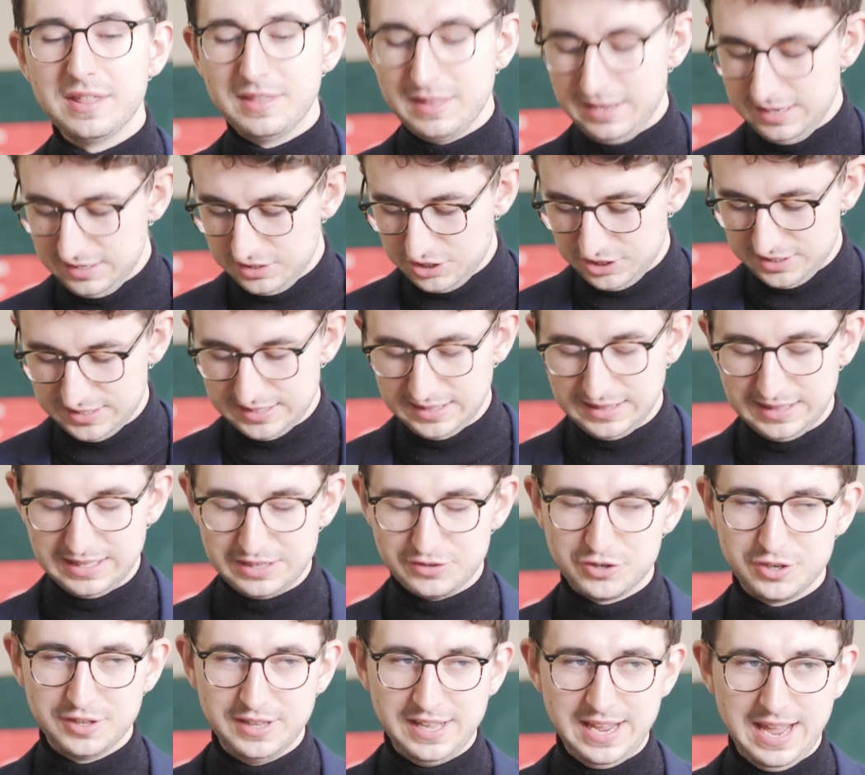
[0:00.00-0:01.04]
They just
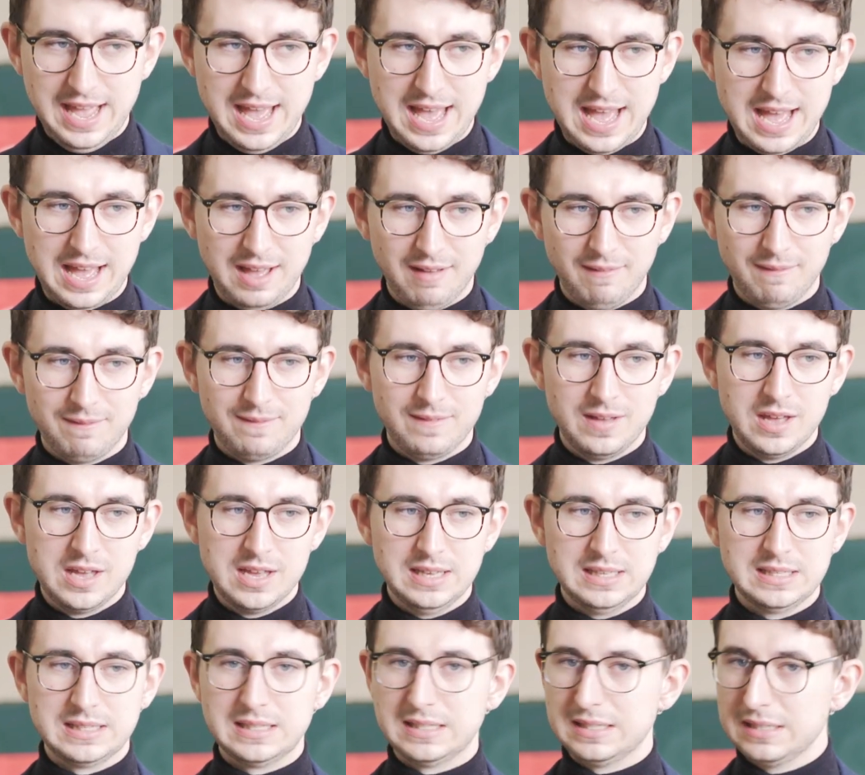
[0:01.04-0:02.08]
literally have
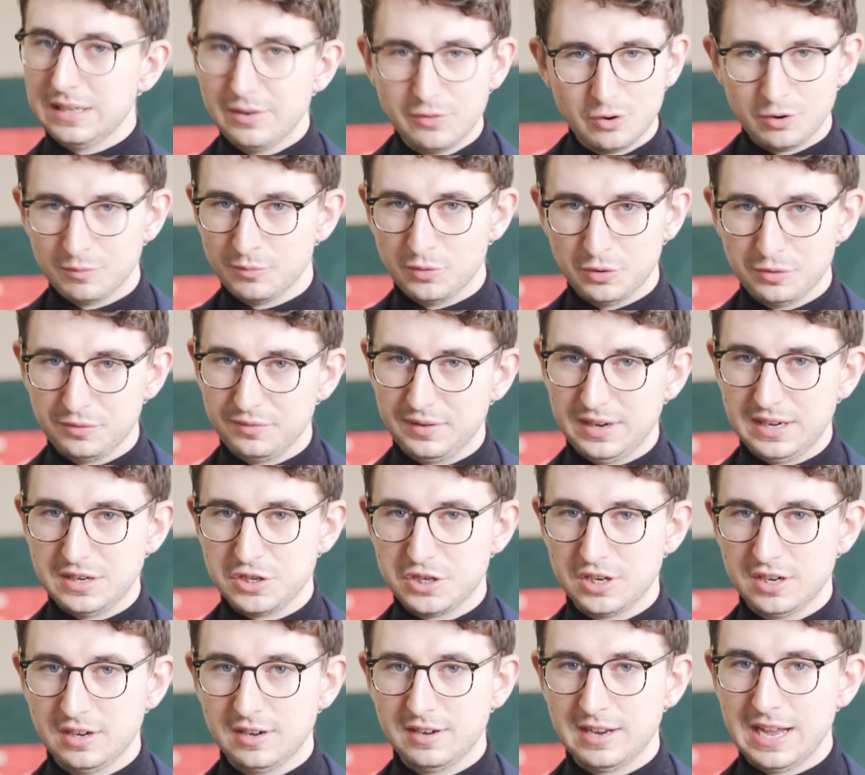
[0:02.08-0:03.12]
zero
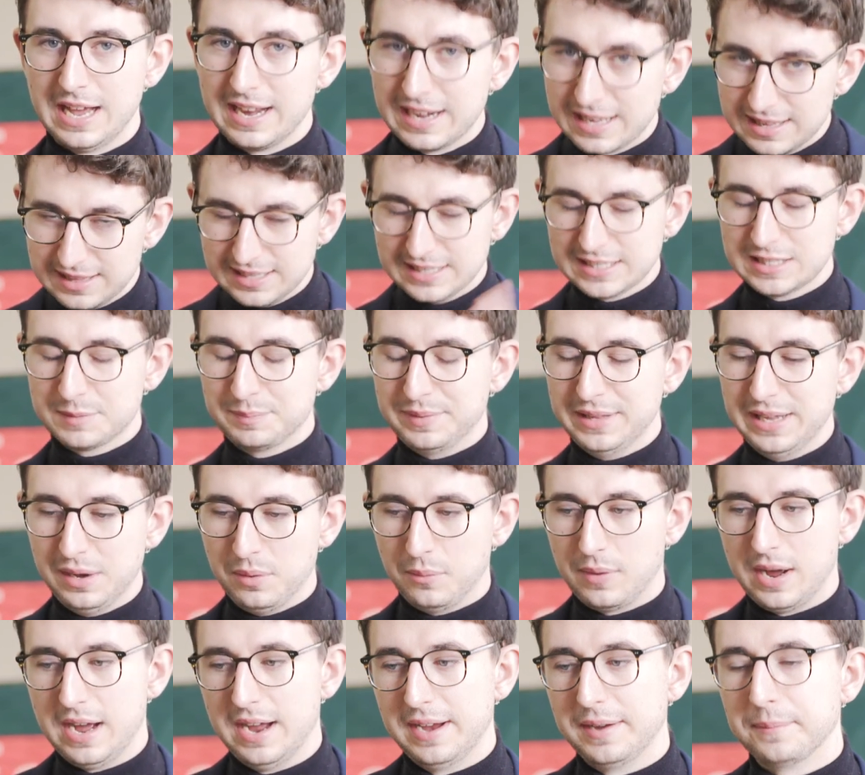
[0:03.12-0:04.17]
motivation, and I'll
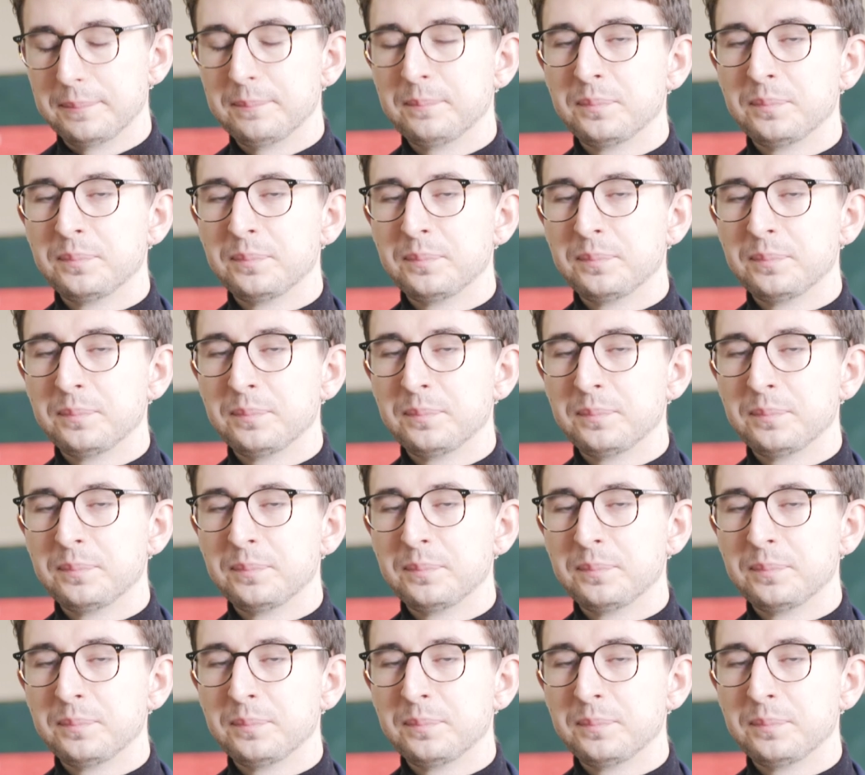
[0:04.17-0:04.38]
explain why.